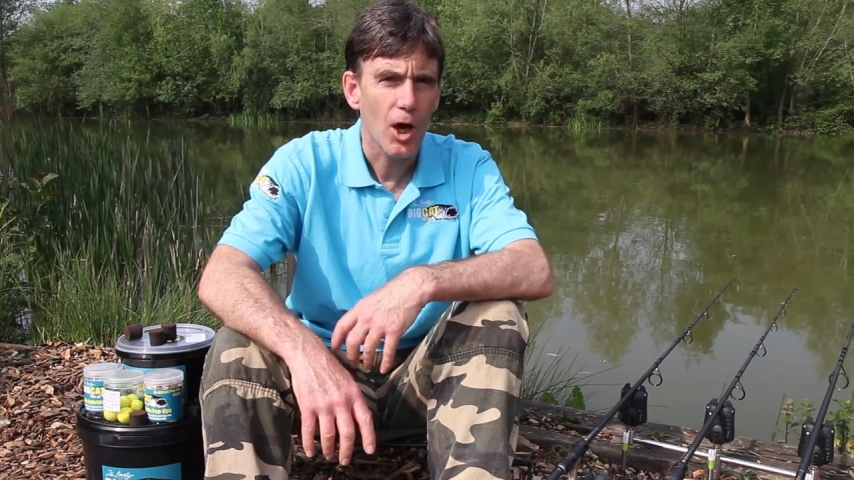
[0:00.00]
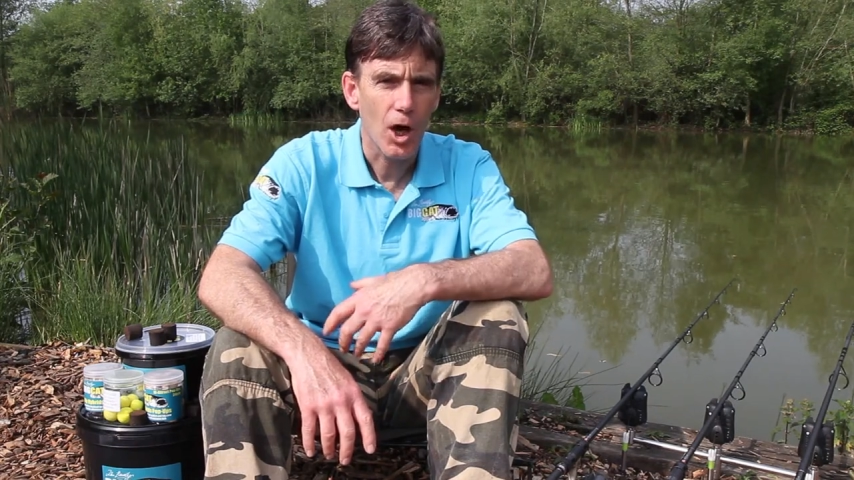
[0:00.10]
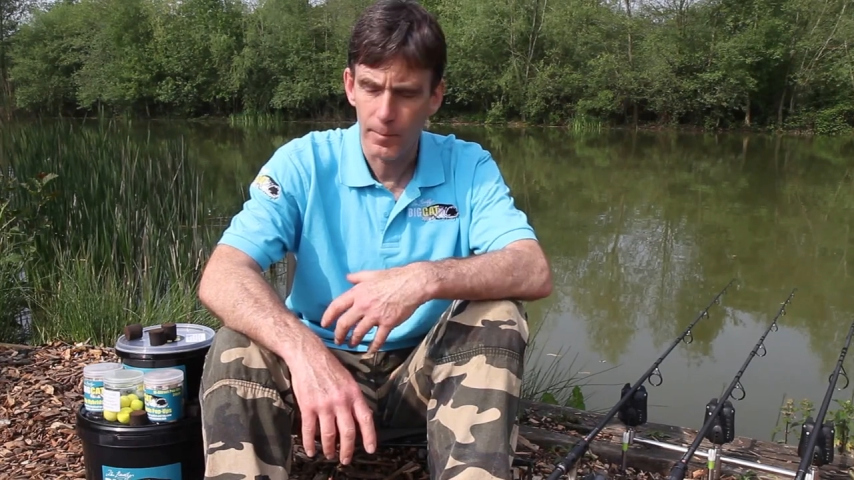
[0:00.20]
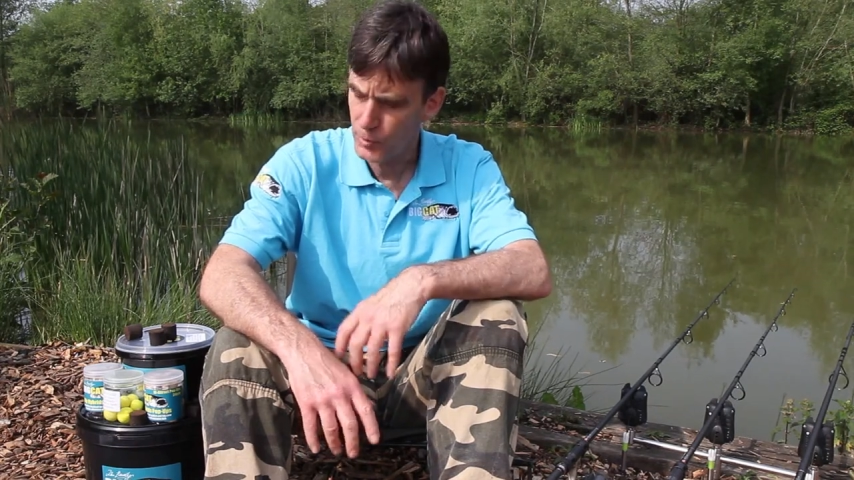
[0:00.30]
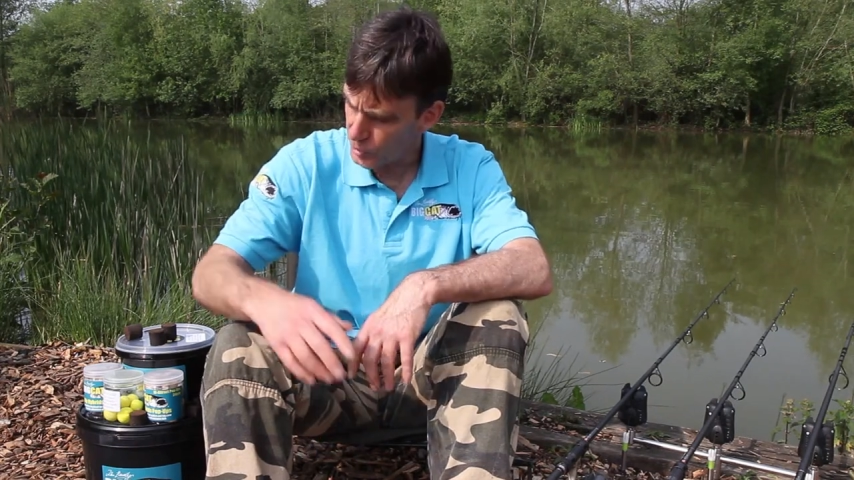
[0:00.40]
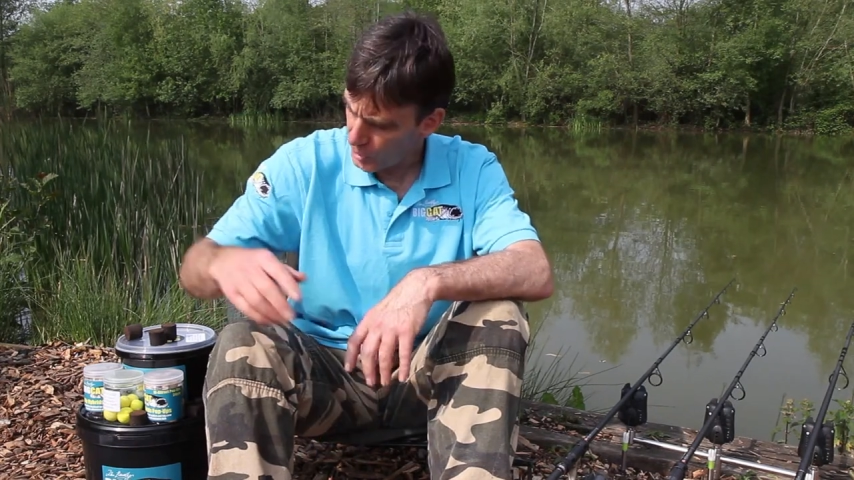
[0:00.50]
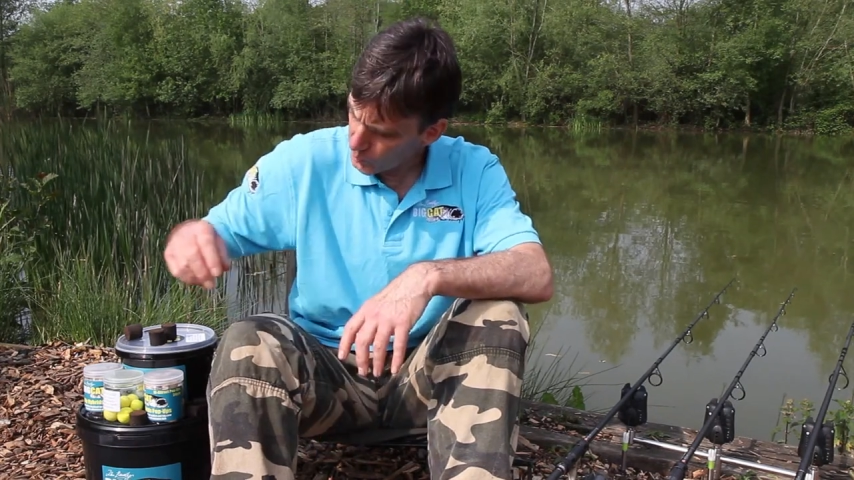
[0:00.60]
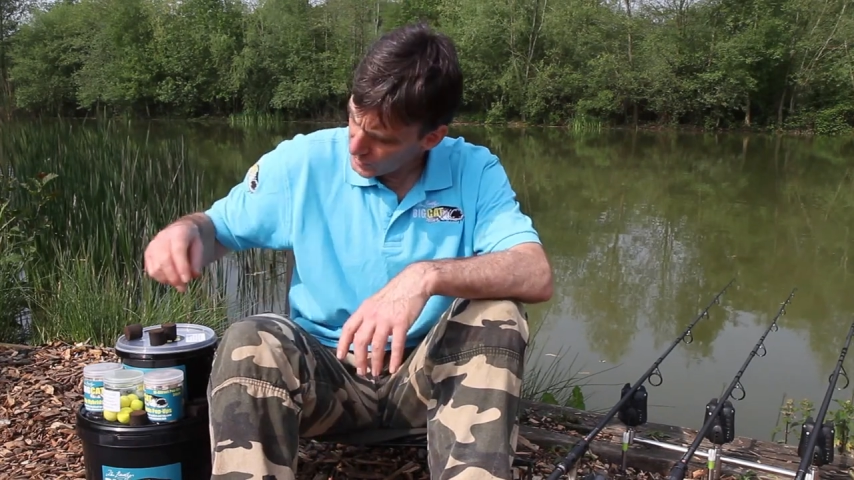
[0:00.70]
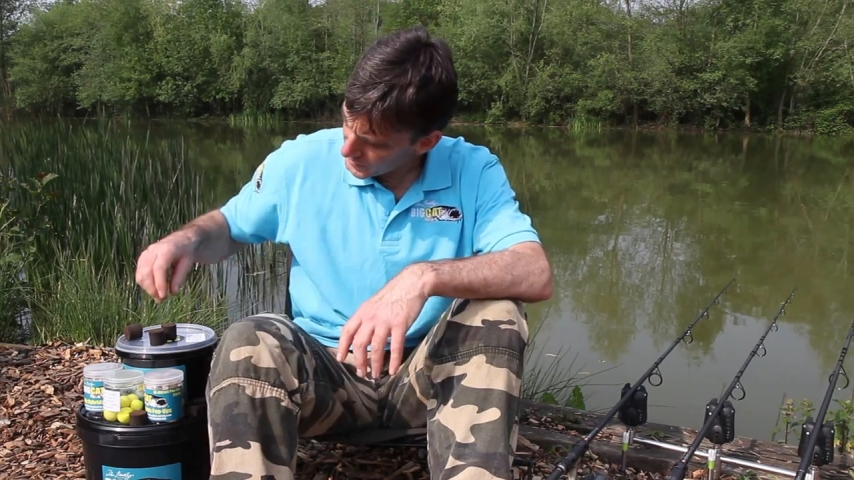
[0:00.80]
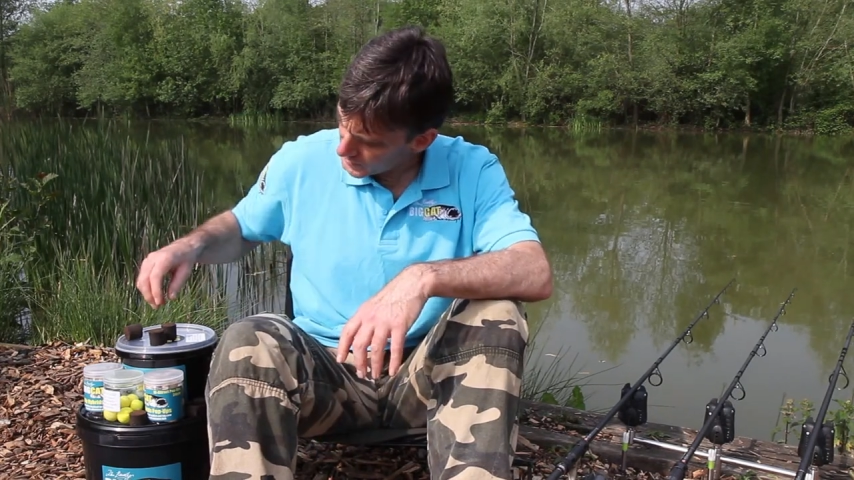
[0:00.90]
Not
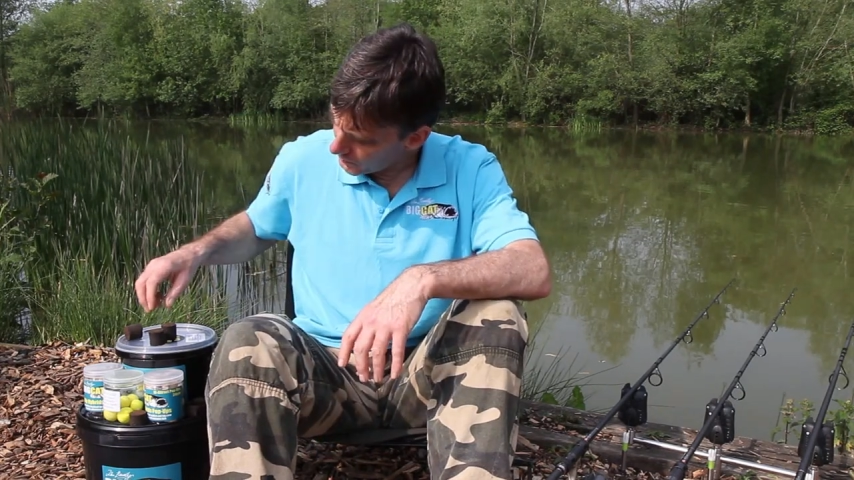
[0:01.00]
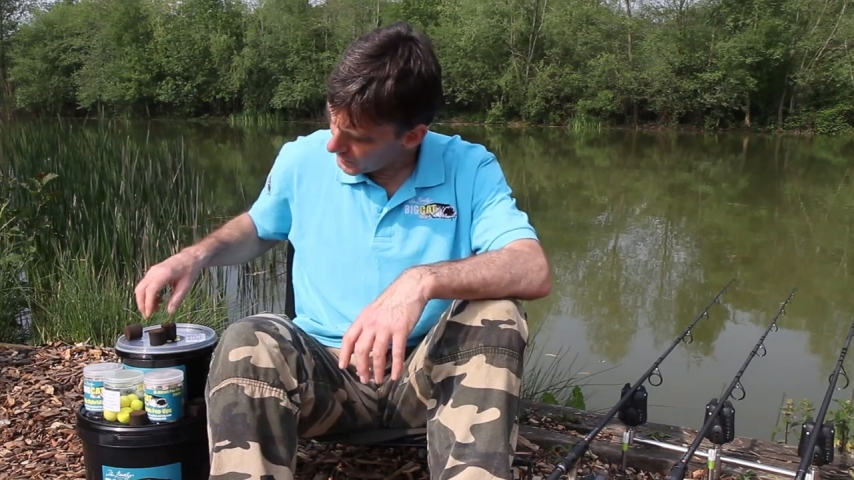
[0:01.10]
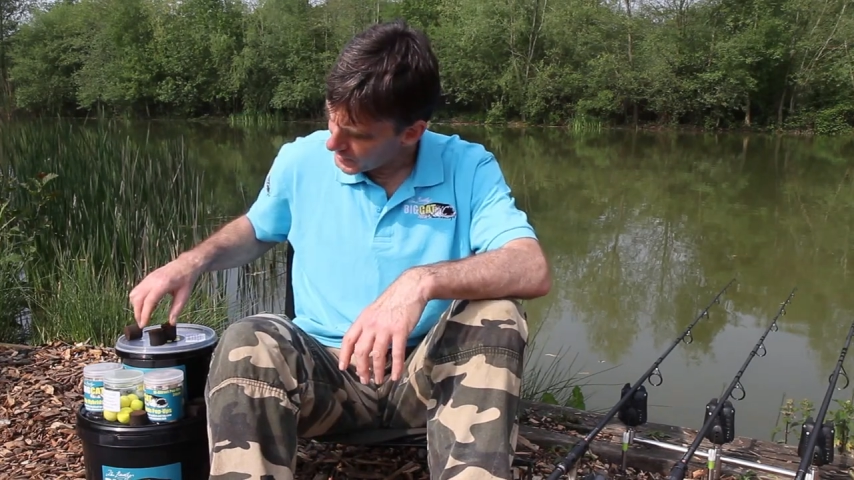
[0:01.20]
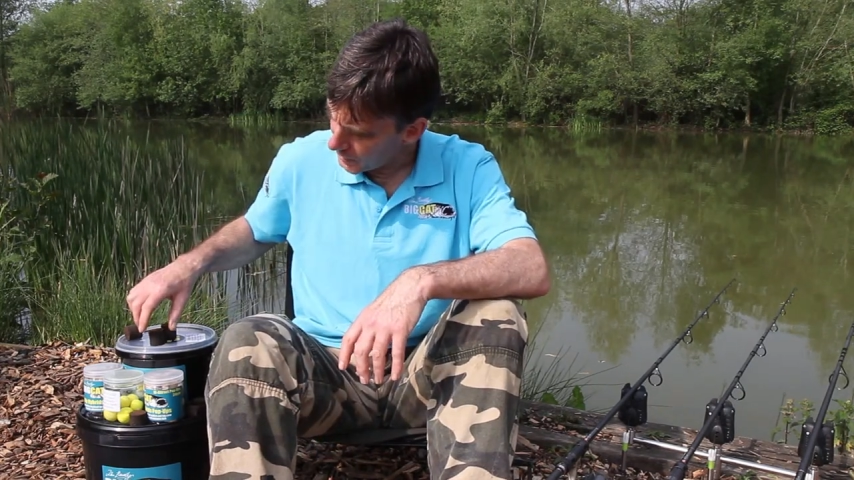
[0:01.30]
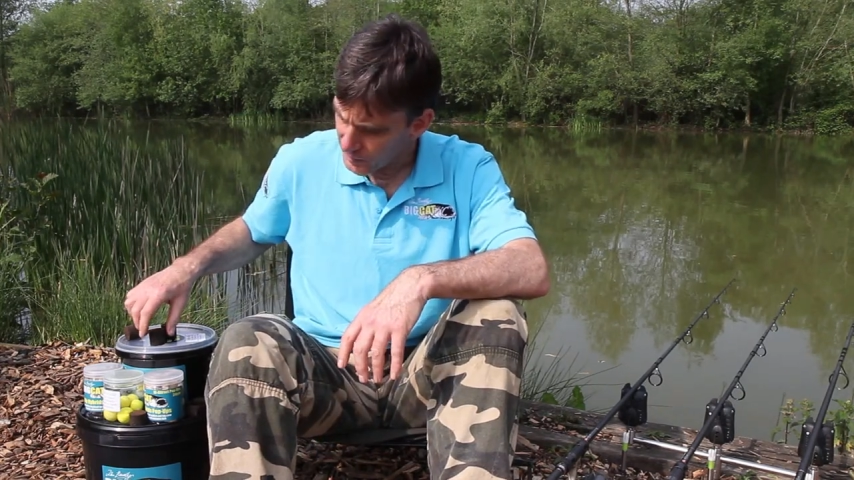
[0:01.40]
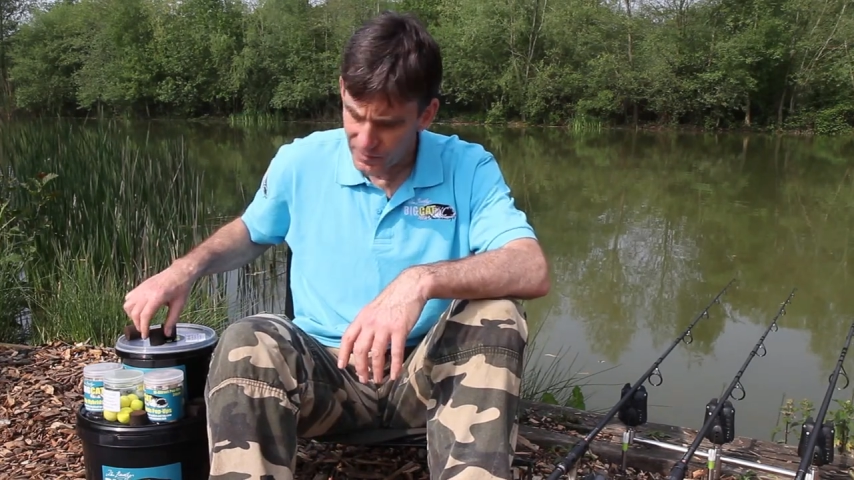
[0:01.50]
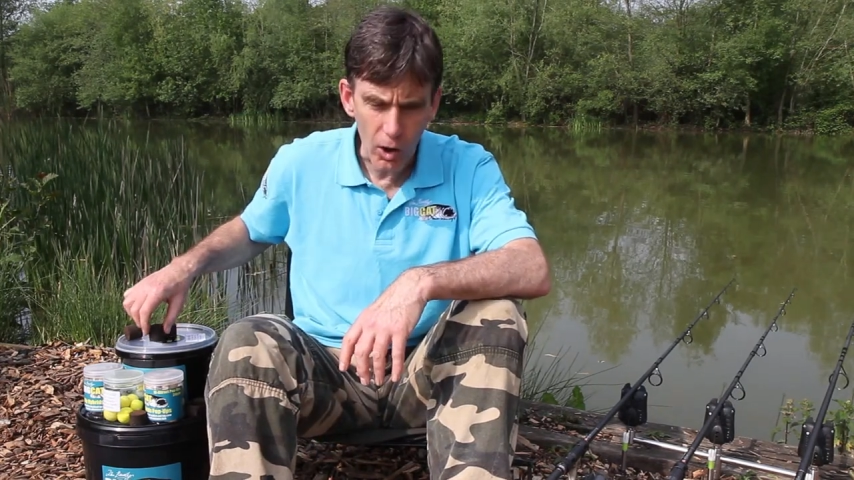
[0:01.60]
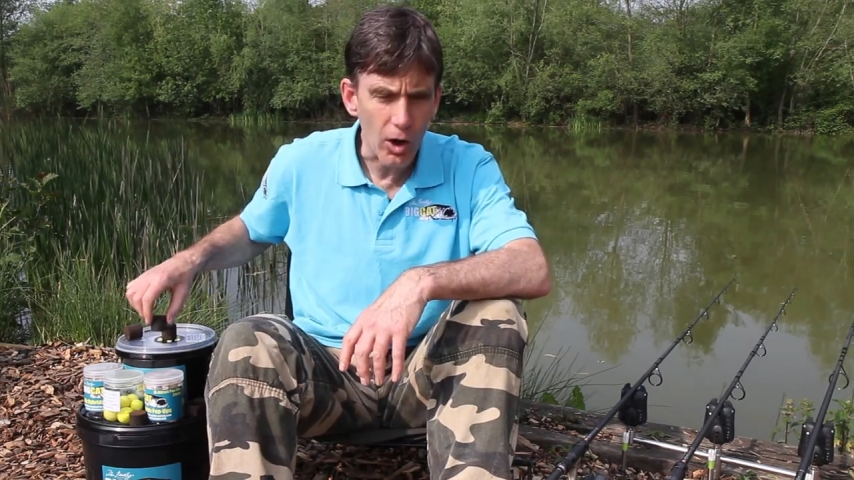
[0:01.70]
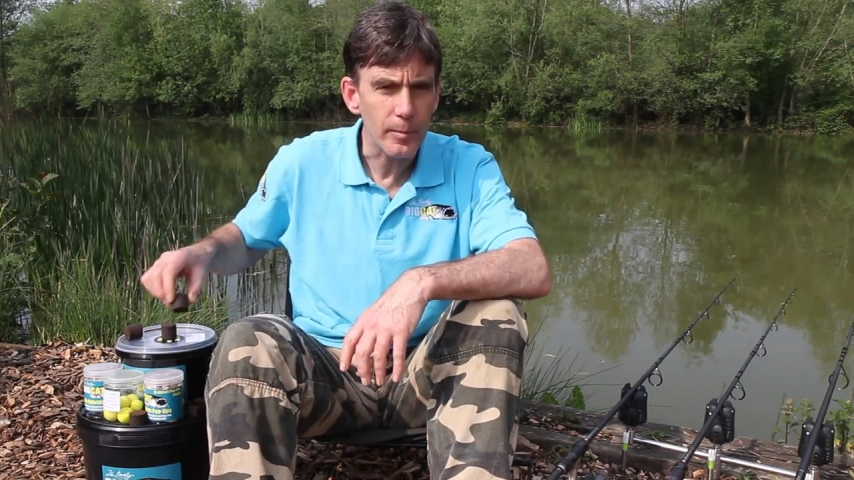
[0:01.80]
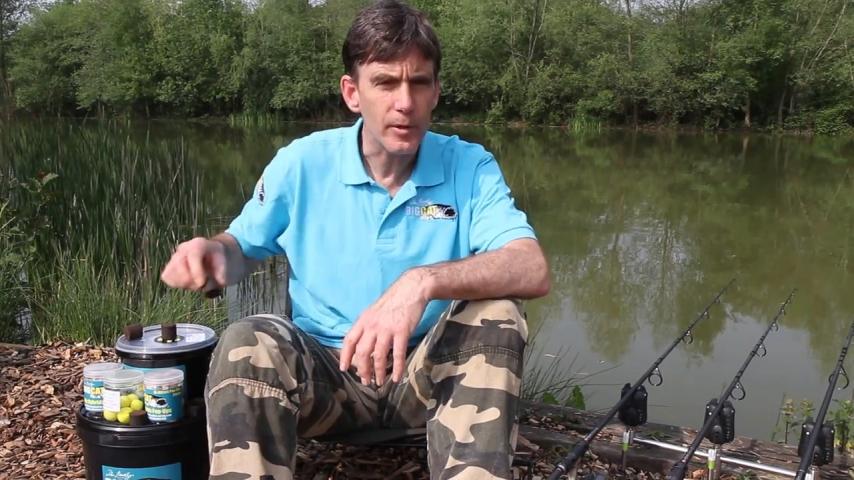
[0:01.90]
only is the makeup of the
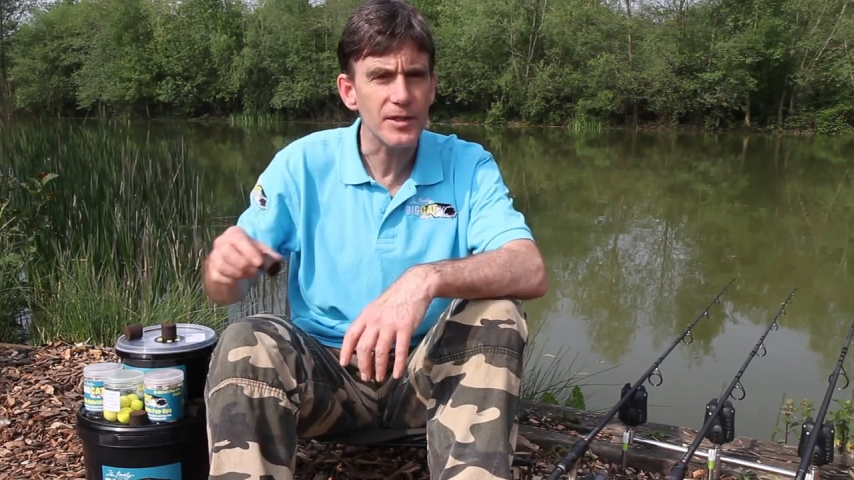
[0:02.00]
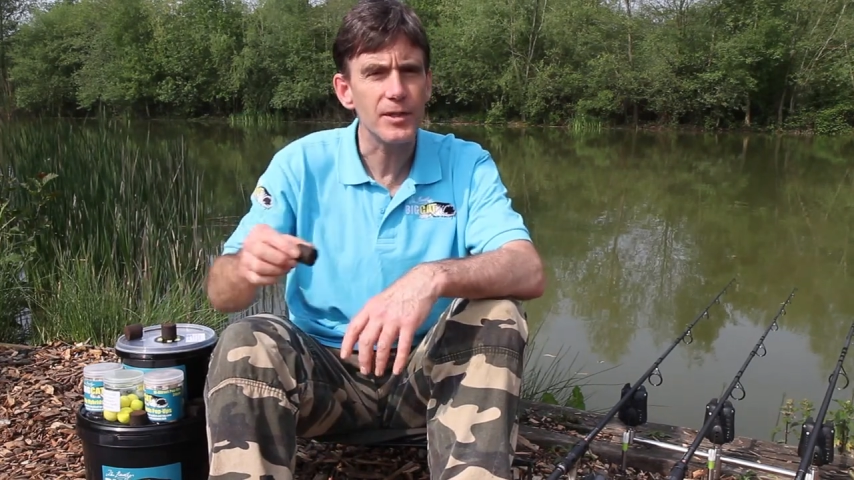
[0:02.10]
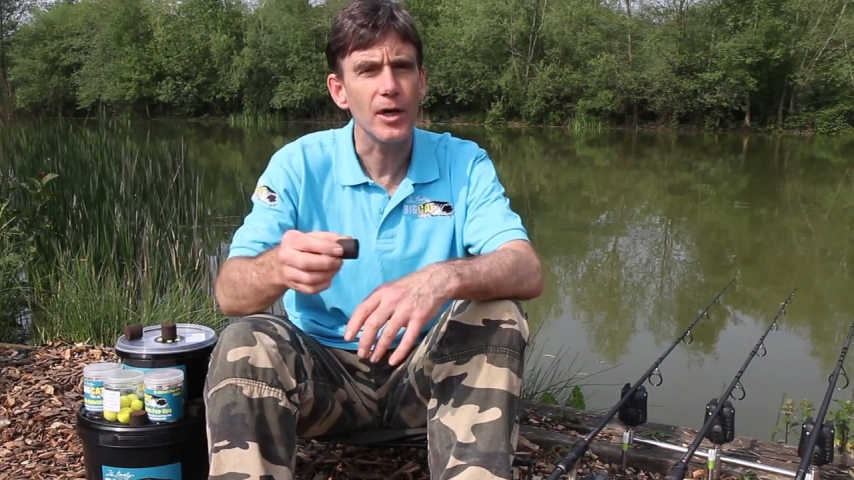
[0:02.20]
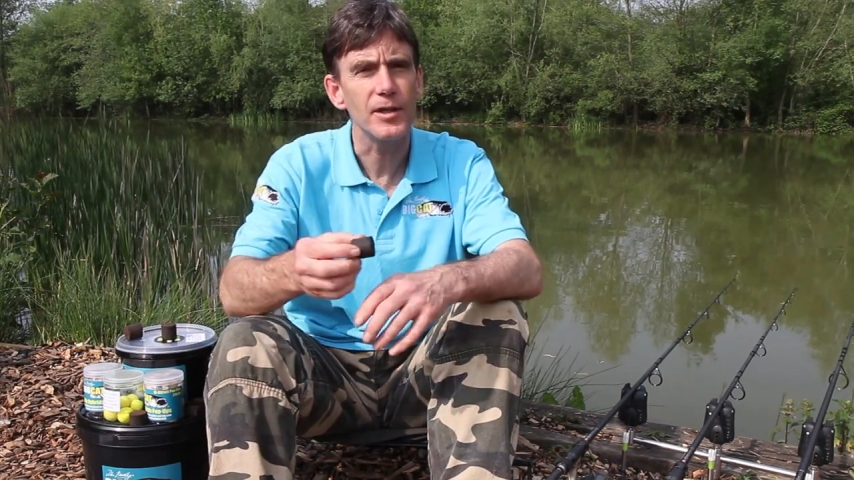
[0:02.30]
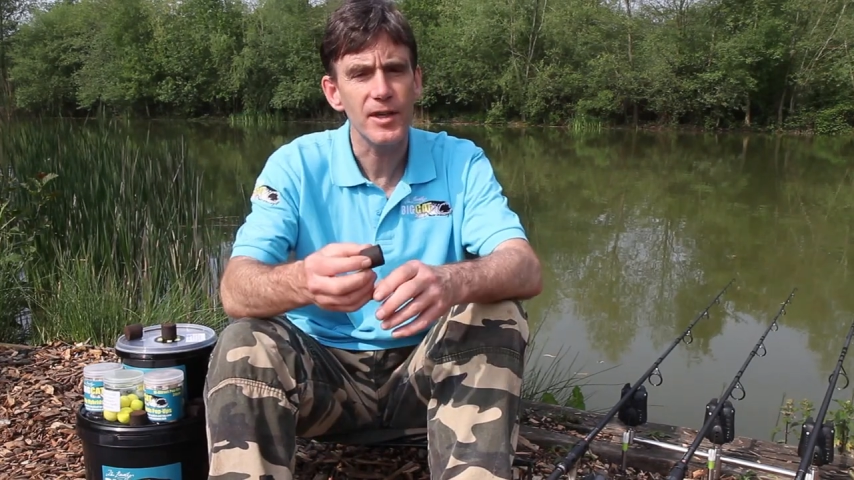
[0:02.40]
hybrids